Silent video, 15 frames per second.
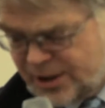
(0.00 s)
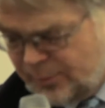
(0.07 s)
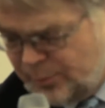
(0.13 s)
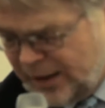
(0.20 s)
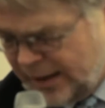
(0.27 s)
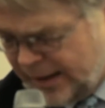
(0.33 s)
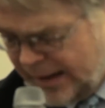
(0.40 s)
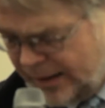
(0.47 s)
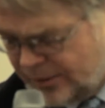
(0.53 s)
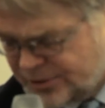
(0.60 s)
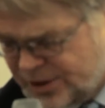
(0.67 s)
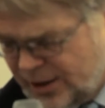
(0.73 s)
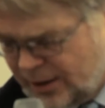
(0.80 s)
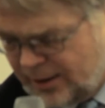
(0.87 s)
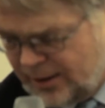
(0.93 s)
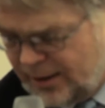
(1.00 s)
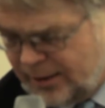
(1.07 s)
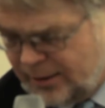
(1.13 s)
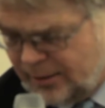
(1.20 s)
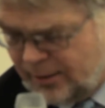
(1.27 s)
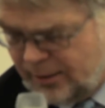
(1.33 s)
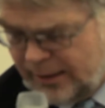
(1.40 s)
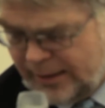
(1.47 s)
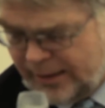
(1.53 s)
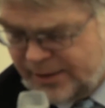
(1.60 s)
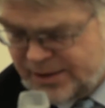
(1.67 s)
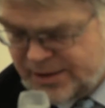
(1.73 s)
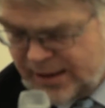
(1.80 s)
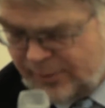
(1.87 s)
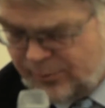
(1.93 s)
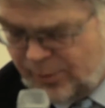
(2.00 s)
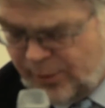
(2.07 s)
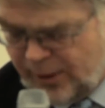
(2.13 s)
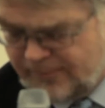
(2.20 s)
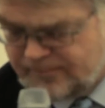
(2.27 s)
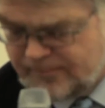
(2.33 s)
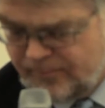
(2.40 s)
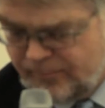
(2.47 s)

Kabele housing in Addis Ababa,